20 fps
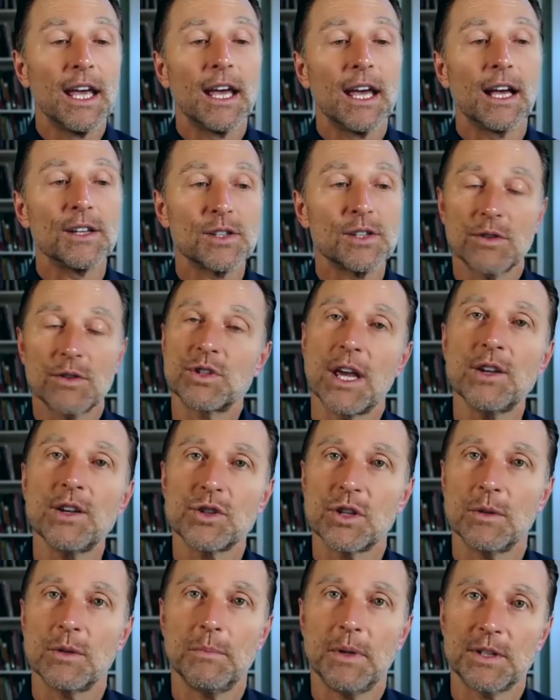
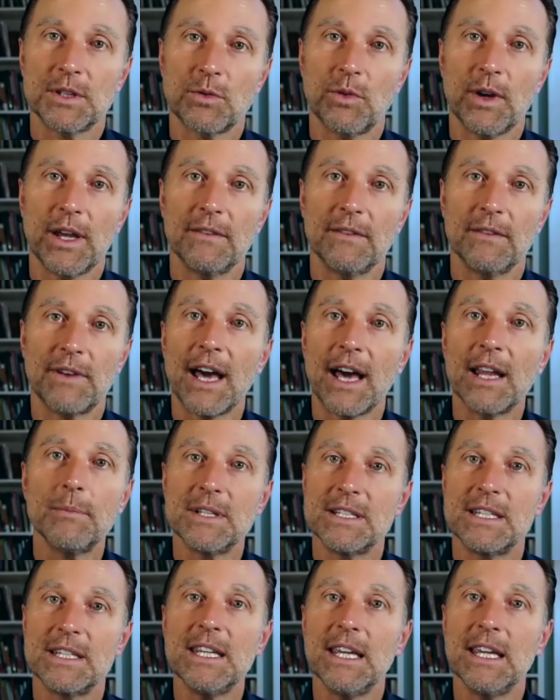association between
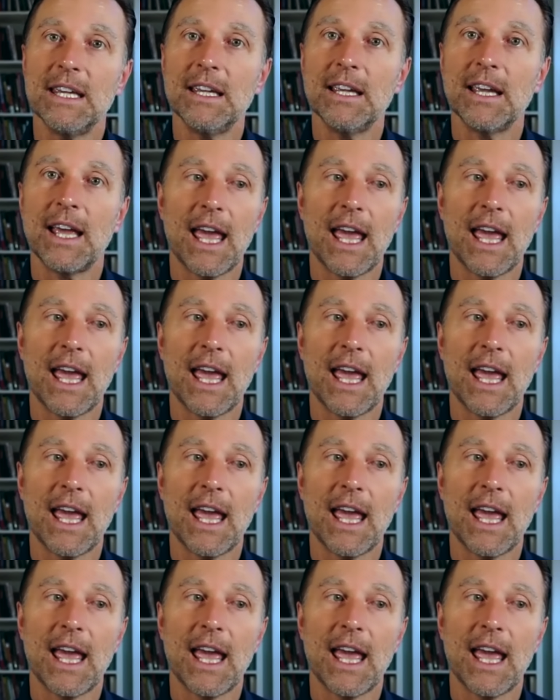vitamin D